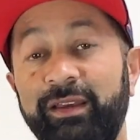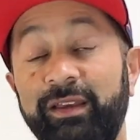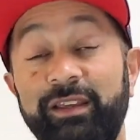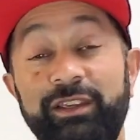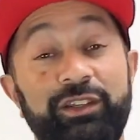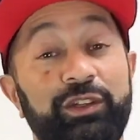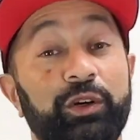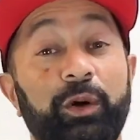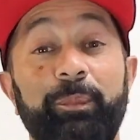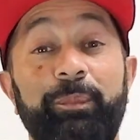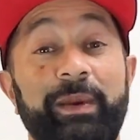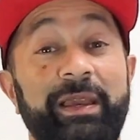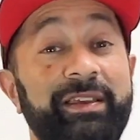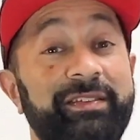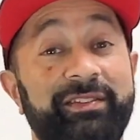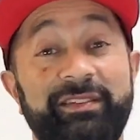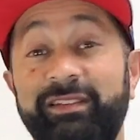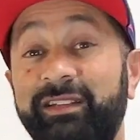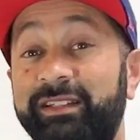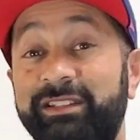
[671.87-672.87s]
you'll
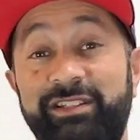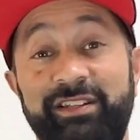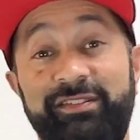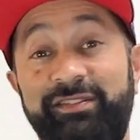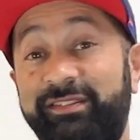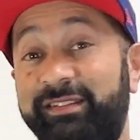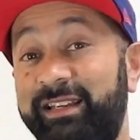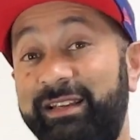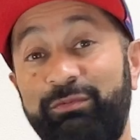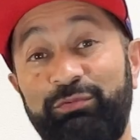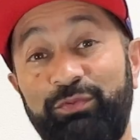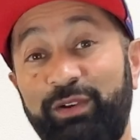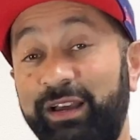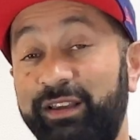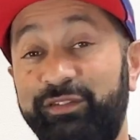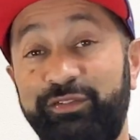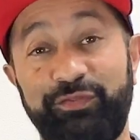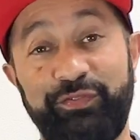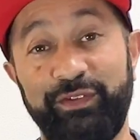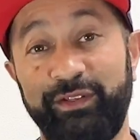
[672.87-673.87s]
basically just see
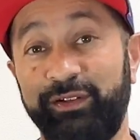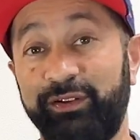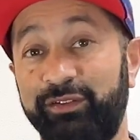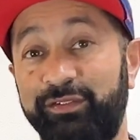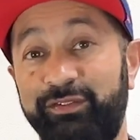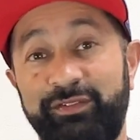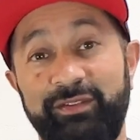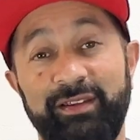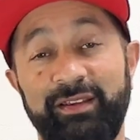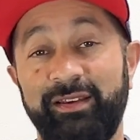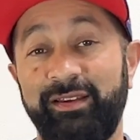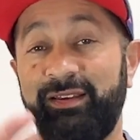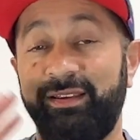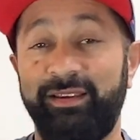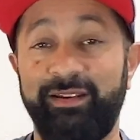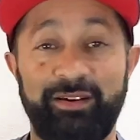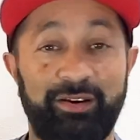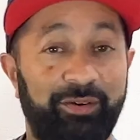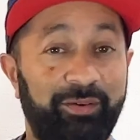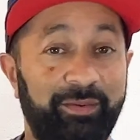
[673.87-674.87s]
rice fields,
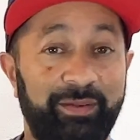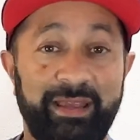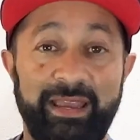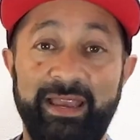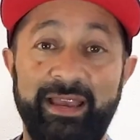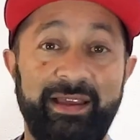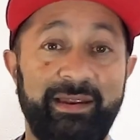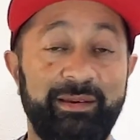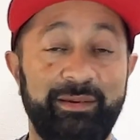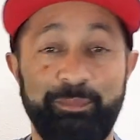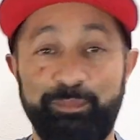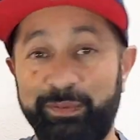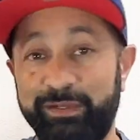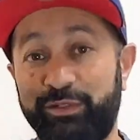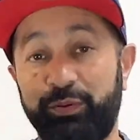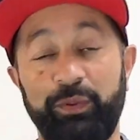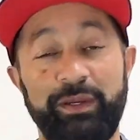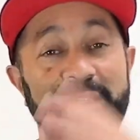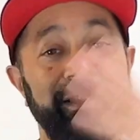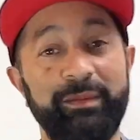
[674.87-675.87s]
you know, and
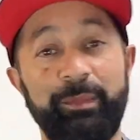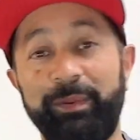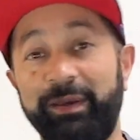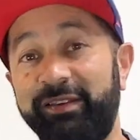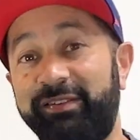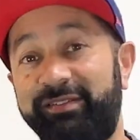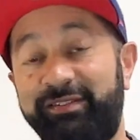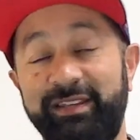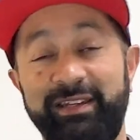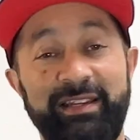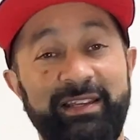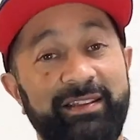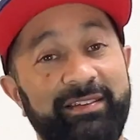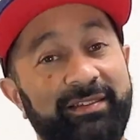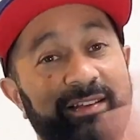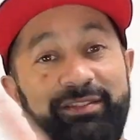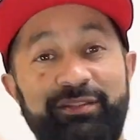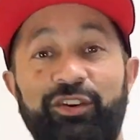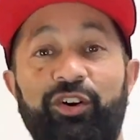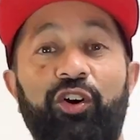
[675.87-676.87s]
between the big cities,
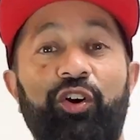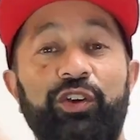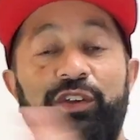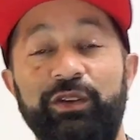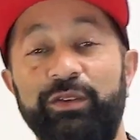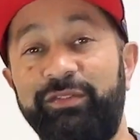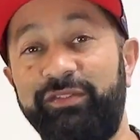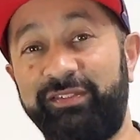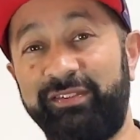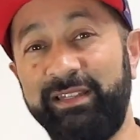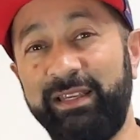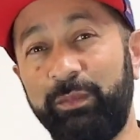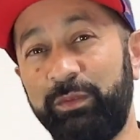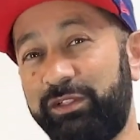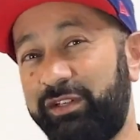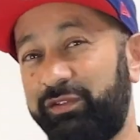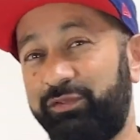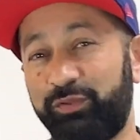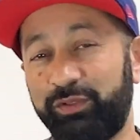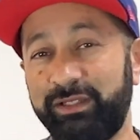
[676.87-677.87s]
that's all you see, which
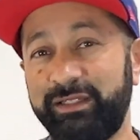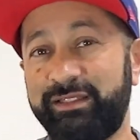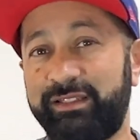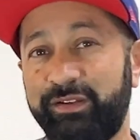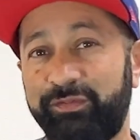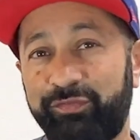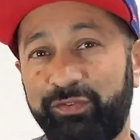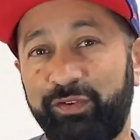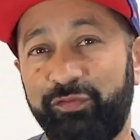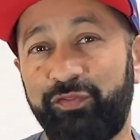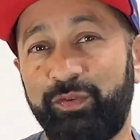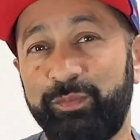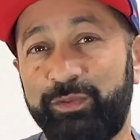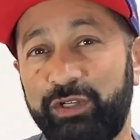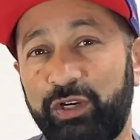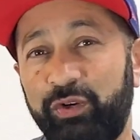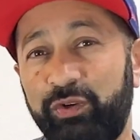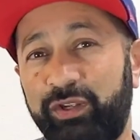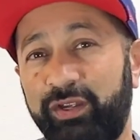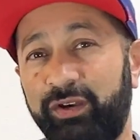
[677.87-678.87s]
is really different from
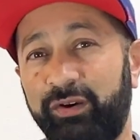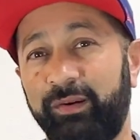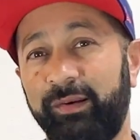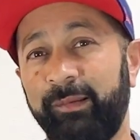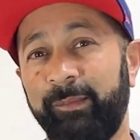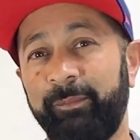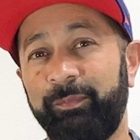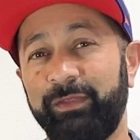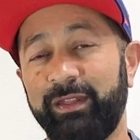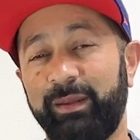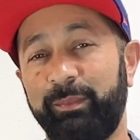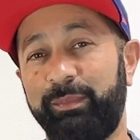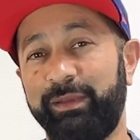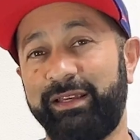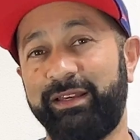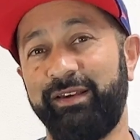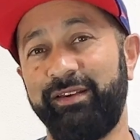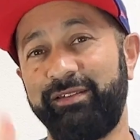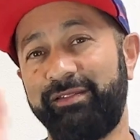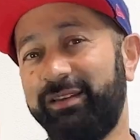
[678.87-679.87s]
Tokyo.
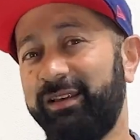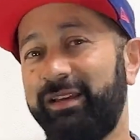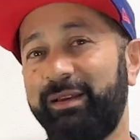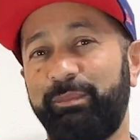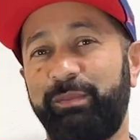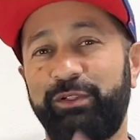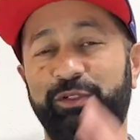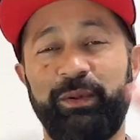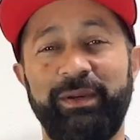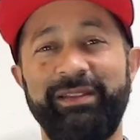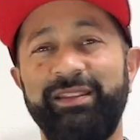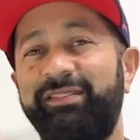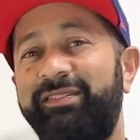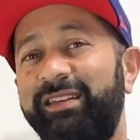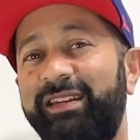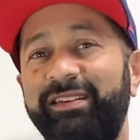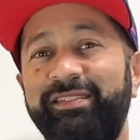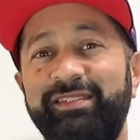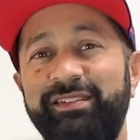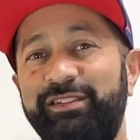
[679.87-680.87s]
Because between the
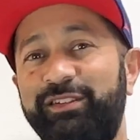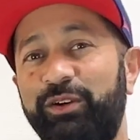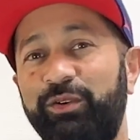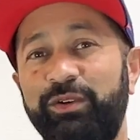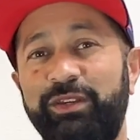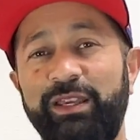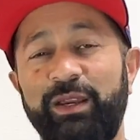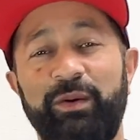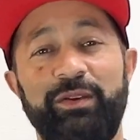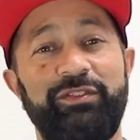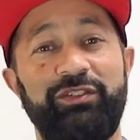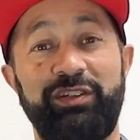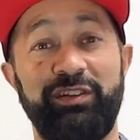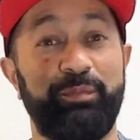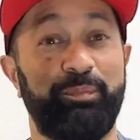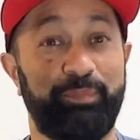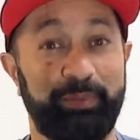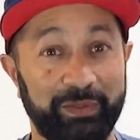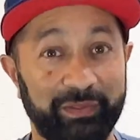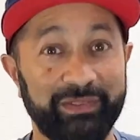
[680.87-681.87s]
cities in Tokyo, it's
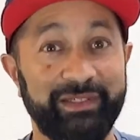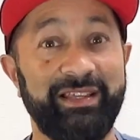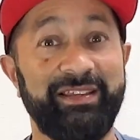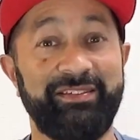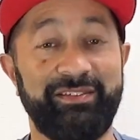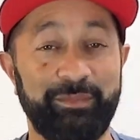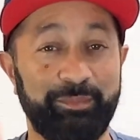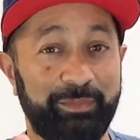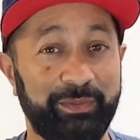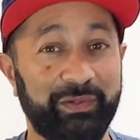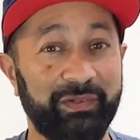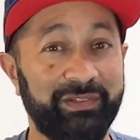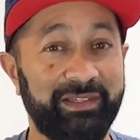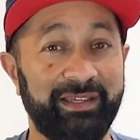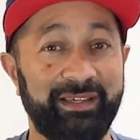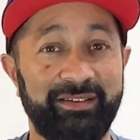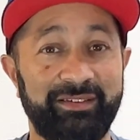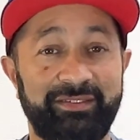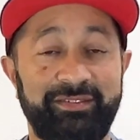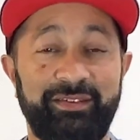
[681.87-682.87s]
just buildings and
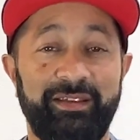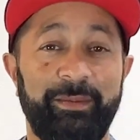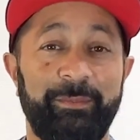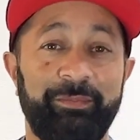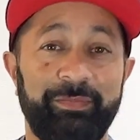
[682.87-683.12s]
buildings.